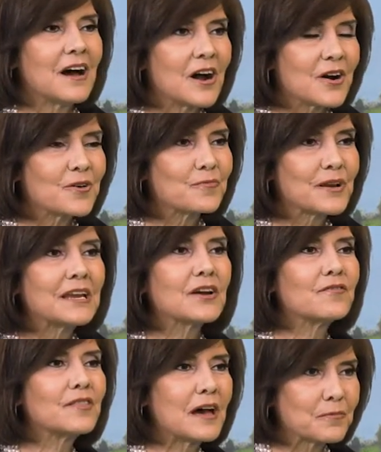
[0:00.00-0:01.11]
our rigging
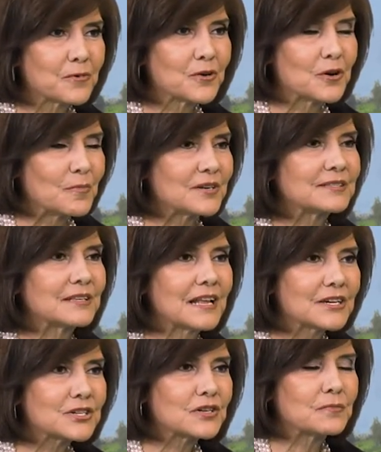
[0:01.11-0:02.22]
of that room, our
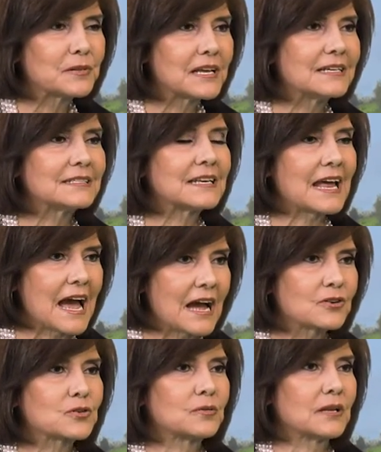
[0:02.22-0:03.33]
selection of place had
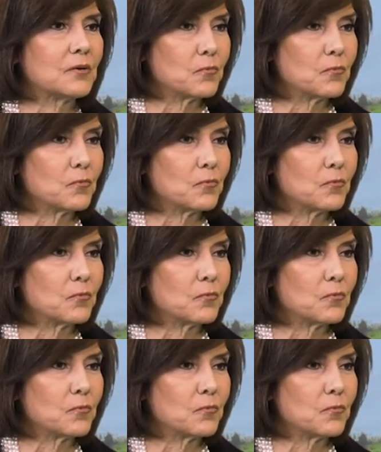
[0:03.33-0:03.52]
actually